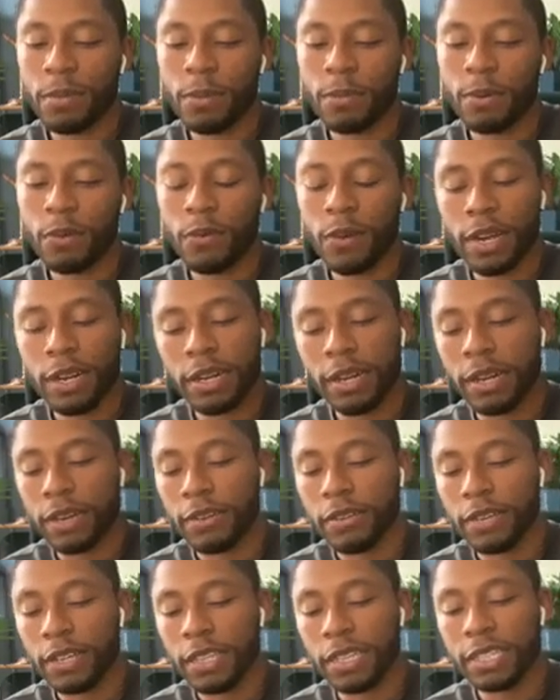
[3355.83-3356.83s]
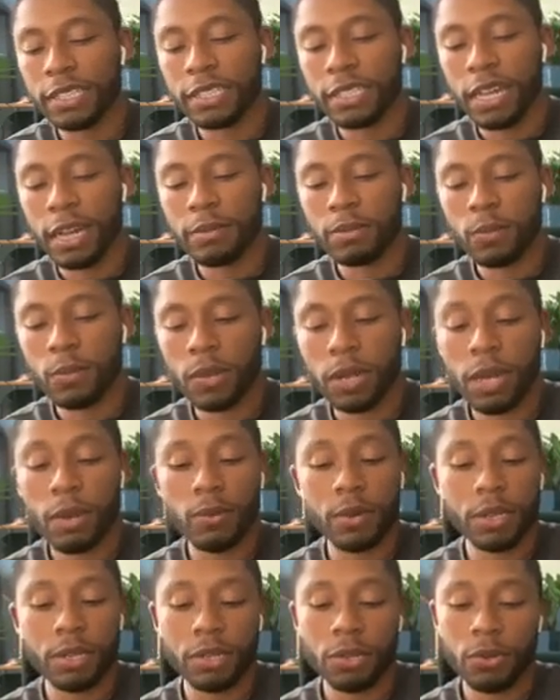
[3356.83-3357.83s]
But right now, in these times, I'm glad we
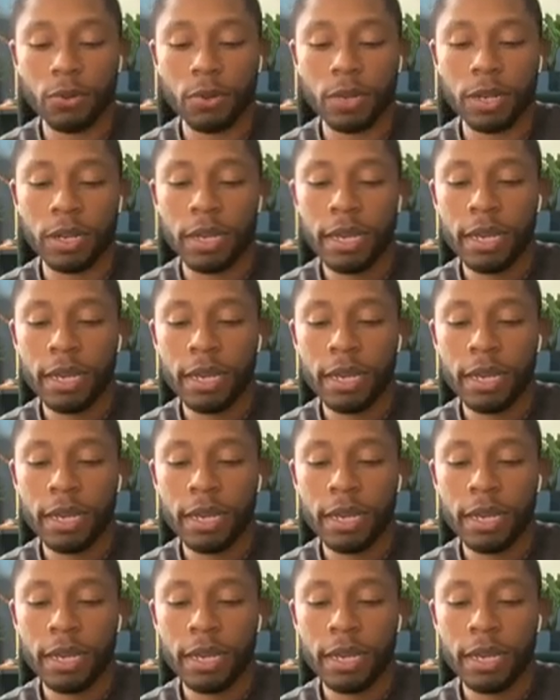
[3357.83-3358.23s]
could do it